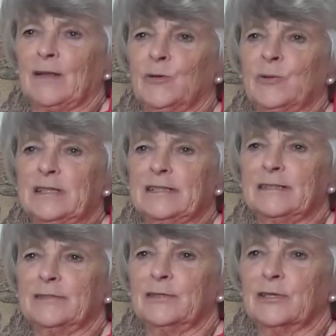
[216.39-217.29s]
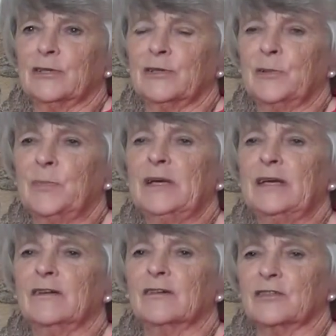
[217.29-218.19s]
we went to the
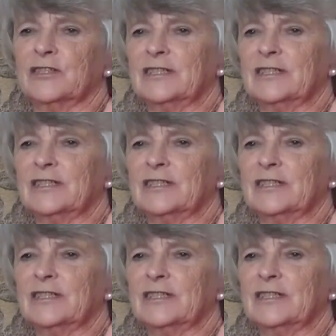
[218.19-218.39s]
Pier on